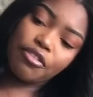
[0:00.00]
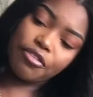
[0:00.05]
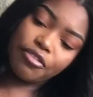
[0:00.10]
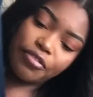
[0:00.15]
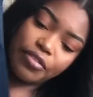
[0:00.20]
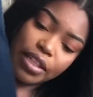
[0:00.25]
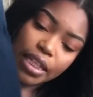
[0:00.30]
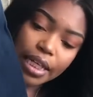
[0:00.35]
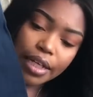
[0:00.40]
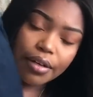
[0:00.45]
of
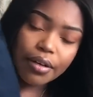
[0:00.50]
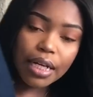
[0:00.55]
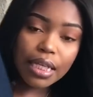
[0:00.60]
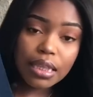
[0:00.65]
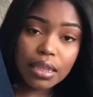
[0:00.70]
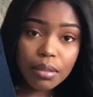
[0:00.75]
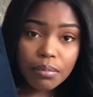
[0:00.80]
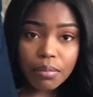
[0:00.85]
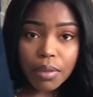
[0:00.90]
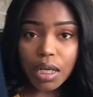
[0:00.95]
flare
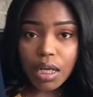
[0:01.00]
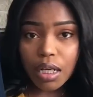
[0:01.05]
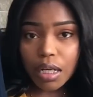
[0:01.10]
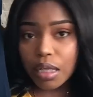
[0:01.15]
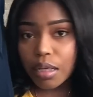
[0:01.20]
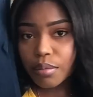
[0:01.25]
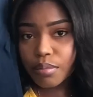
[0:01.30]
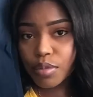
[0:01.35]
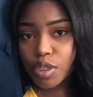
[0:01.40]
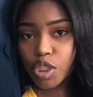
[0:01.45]
at the
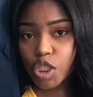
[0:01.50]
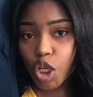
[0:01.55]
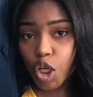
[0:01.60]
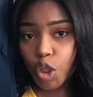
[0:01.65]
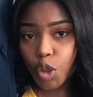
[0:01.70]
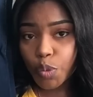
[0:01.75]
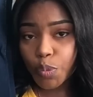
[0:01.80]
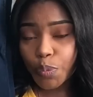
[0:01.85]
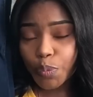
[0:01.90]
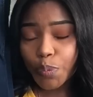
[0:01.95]
bottom,
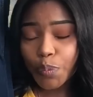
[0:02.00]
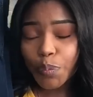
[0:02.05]
so